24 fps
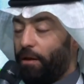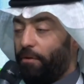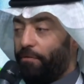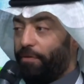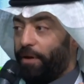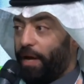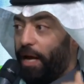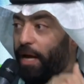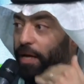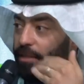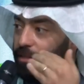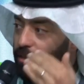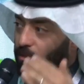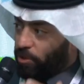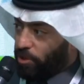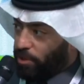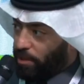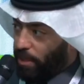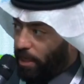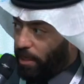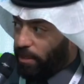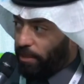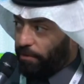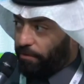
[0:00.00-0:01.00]
and
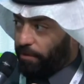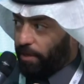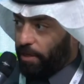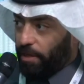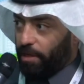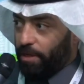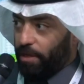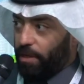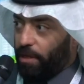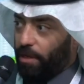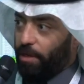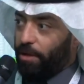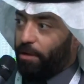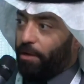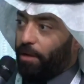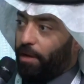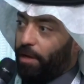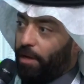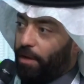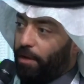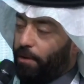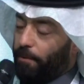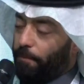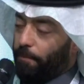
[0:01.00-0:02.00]
also we can
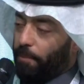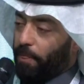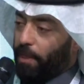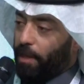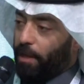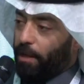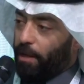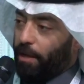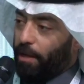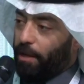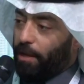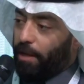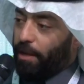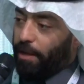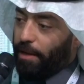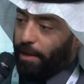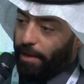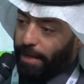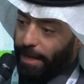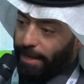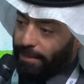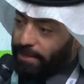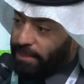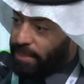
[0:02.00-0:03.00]
divide
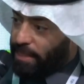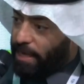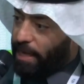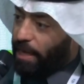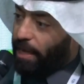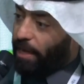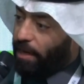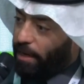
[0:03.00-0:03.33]
the